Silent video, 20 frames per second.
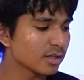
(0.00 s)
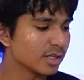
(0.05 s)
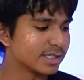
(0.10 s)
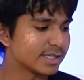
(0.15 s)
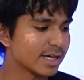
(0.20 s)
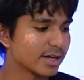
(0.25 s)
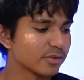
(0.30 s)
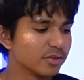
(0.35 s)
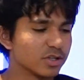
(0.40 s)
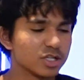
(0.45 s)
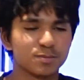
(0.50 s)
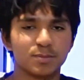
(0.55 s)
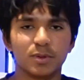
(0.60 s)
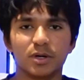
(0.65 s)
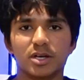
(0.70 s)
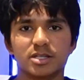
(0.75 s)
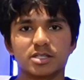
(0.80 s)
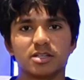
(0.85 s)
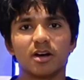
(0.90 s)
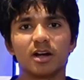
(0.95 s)
The take on the
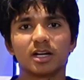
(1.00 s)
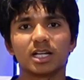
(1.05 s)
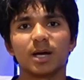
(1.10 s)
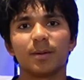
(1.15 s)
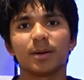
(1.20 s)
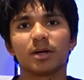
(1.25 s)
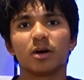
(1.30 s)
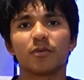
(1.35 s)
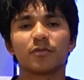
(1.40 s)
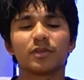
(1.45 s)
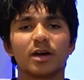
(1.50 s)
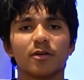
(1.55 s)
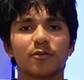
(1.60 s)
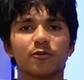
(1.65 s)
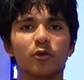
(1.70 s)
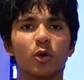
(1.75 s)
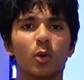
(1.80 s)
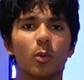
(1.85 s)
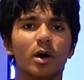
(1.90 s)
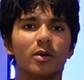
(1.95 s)
Spurs side coming off that
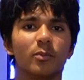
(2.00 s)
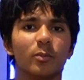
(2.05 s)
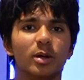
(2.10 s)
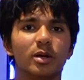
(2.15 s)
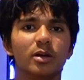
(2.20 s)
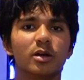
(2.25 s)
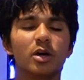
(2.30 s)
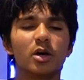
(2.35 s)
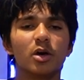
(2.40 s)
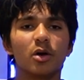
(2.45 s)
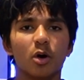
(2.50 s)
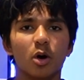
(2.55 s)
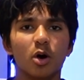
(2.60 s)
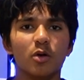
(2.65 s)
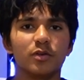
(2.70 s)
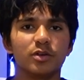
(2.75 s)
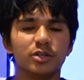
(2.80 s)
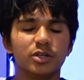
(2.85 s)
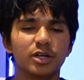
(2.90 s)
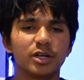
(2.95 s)
4-1 win
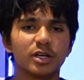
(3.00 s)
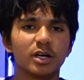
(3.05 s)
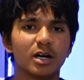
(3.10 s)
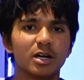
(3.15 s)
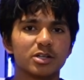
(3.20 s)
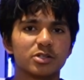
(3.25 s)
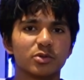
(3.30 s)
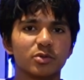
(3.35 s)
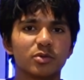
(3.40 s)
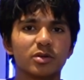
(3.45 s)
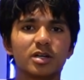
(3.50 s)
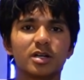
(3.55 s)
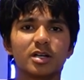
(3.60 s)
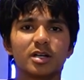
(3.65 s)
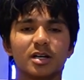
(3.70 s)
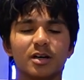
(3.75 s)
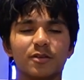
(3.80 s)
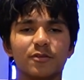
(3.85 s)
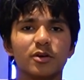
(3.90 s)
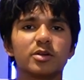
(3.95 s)
over Newcastle.
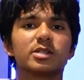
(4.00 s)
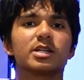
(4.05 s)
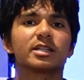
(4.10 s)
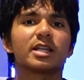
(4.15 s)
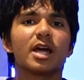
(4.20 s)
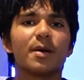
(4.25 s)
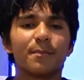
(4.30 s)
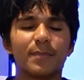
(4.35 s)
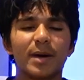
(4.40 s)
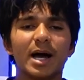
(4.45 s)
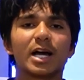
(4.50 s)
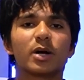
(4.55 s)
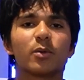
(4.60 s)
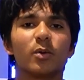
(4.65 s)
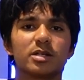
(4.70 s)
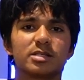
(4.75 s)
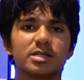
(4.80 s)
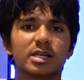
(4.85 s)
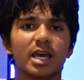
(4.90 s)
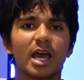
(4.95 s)
Feels like they're back
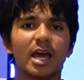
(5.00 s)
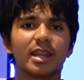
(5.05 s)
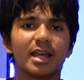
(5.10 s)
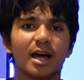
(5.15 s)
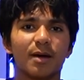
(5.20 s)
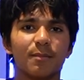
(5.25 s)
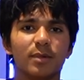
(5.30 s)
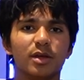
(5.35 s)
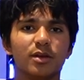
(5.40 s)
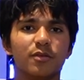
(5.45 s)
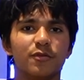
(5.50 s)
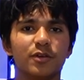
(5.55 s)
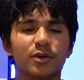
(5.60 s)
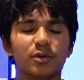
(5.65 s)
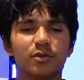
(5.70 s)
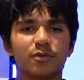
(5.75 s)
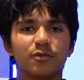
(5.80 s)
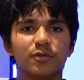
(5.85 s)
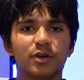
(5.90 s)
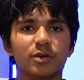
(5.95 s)
once again. That
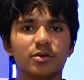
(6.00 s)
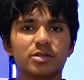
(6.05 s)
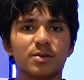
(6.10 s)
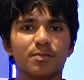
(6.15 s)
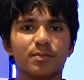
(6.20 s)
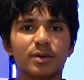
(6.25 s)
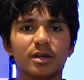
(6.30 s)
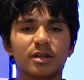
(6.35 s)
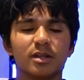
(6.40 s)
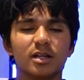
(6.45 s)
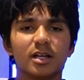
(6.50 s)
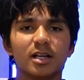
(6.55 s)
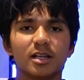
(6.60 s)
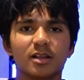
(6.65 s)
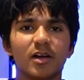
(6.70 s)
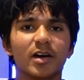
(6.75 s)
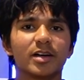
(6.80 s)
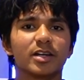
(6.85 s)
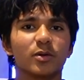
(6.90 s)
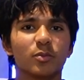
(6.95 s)
midfield feels a bit
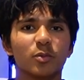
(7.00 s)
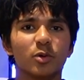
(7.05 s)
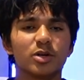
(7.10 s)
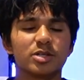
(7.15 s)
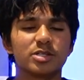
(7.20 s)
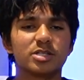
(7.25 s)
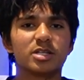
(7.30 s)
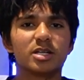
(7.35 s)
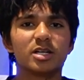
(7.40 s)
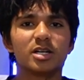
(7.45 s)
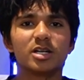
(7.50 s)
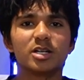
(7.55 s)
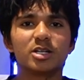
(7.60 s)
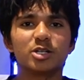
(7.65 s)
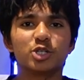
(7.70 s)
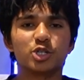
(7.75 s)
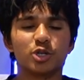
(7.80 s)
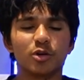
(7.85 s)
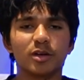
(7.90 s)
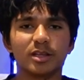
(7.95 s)
like it was
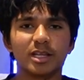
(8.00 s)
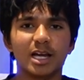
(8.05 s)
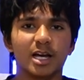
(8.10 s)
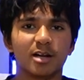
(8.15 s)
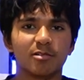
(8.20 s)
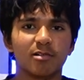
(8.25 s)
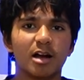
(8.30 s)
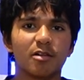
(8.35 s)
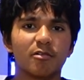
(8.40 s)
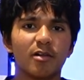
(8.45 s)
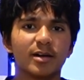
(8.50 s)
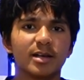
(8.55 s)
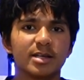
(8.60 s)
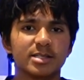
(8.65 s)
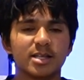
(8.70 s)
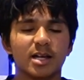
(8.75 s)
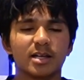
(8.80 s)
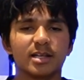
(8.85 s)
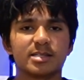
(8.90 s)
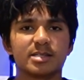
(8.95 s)
during that great run to
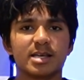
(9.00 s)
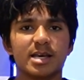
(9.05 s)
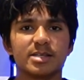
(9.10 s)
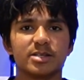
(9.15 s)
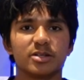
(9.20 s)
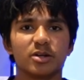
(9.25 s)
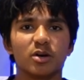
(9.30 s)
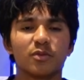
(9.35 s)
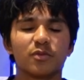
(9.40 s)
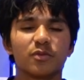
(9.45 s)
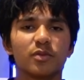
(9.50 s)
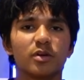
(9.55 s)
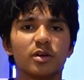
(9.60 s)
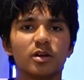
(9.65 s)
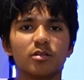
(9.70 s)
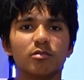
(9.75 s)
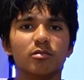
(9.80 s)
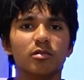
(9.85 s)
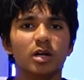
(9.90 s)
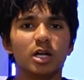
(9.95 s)
start the season off.
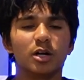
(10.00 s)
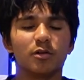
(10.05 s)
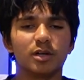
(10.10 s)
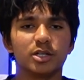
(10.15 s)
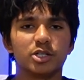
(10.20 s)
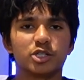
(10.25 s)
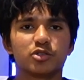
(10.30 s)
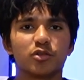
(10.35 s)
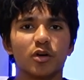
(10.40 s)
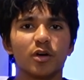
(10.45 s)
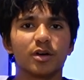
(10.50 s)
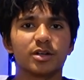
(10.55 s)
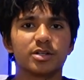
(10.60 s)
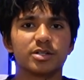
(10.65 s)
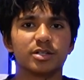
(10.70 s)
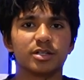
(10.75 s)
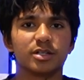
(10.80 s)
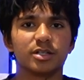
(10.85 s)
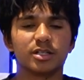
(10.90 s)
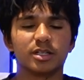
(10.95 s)
Really, really strong
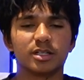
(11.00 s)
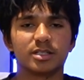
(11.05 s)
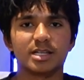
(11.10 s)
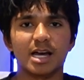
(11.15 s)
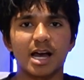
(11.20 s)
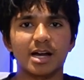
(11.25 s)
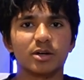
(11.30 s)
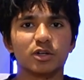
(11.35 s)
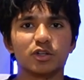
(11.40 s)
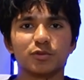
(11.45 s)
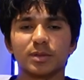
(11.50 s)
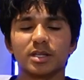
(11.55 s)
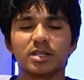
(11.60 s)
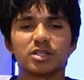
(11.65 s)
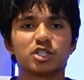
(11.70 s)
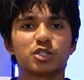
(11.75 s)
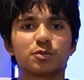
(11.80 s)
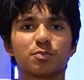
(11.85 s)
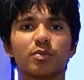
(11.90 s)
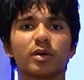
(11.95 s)
into tackles, but then
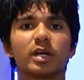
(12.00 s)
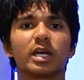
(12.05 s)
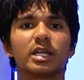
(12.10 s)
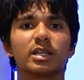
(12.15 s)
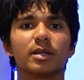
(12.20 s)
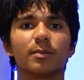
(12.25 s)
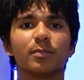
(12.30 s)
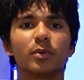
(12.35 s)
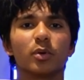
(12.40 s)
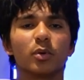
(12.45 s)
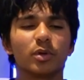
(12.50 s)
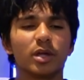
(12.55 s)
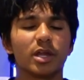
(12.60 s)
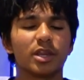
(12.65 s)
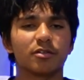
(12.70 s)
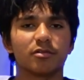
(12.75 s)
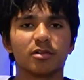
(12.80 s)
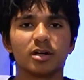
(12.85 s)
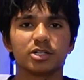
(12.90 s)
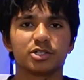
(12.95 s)
springing the ball the
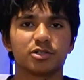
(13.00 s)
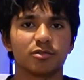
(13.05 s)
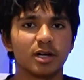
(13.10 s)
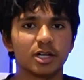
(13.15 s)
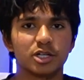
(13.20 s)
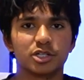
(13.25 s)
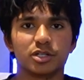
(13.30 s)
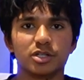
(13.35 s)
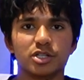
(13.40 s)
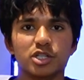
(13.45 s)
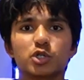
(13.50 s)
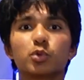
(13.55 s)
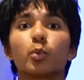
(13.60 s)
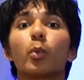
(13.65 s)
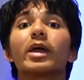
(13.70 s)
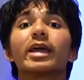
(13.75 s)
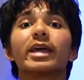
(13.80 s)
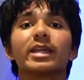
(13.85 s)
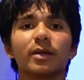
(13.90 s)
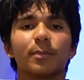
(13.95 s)
other direction,
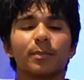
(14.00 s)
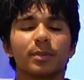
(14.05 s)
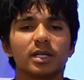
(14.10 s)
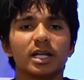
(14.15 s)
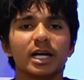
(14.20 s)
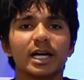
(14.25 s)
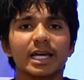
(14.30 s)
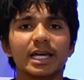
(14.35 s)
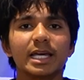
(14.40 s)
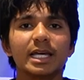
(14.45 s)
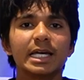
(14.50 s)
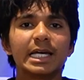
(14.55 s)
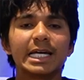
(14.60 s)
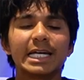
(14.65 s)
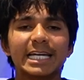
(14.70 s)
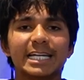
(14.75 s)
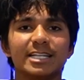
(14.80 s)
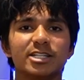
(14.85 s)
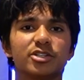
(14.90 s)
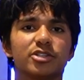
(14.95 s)
swinging the play
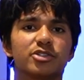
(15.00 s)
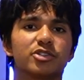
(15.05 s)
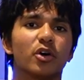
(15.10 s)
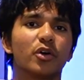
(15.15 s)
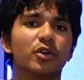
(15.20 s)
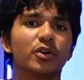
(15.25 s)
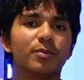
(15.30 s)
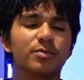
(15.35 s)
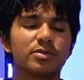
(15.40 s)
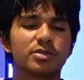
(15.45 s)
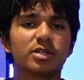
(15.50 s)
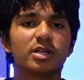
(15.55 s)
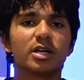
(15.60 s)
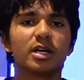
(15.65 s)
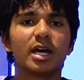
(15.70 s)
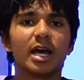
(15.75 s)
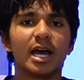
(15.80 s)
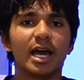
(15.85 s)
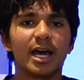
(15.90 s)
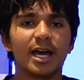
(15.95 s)
into Tottenham's
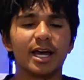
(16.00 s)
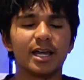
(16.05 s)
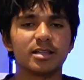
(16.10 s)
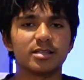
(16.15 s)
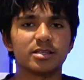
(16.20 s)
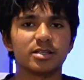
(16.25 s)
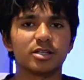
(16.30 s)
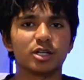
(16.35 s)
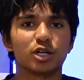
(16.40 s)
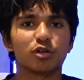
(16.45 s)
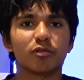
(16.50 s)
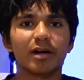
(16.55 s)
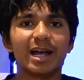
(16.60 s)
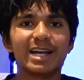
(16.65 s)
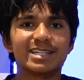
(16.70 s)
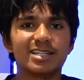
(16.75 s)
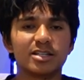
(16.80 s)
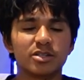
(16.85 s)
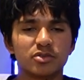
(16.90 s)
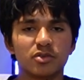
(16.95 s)
hands and
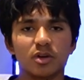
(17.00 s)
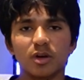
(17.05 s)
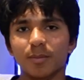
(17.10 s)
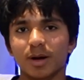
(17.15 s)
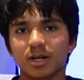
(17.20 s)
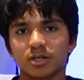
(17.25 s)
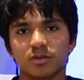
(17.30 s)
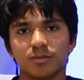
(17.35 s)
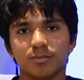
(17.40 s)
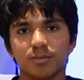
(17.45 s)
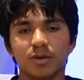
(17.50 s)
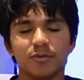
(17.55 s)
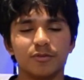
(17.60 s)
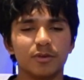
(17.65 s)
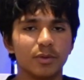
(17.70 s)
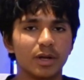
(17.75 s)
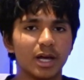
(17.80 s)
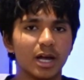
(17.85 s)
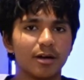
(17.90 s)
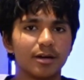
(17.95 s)
creating so much in
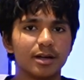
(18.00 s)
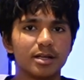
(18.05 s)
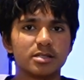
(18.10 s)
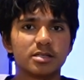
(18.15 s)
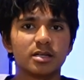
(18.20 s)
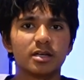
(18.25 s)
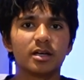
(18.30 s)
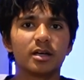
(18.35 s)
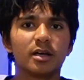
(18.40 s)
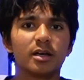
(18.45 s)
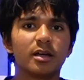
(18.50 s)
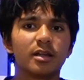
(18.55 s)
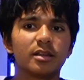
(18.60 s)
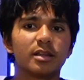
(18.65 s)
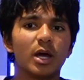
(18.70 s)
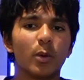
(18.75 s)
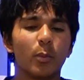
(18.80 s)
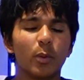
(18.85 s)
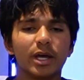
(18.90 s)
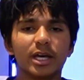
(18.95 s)
midfield areas.
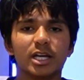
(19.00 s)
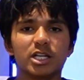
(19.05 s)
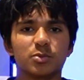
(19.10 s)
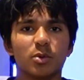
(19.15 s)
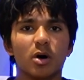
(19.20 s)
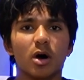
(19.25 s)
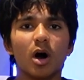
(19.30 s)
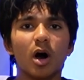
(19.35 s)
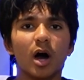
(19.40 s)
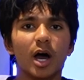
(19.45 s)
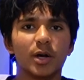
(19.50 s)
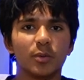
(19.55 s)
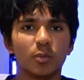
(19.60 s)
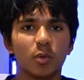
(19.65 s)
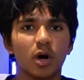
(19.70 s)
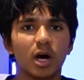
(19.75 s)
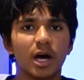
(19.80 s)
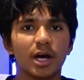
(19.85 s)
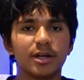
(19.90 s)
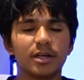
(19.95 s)
Their wingers were high and
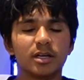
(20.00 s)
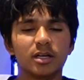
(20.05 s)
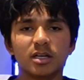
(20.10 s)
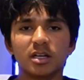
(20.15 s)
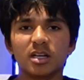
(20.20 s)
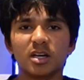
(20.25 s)
wide.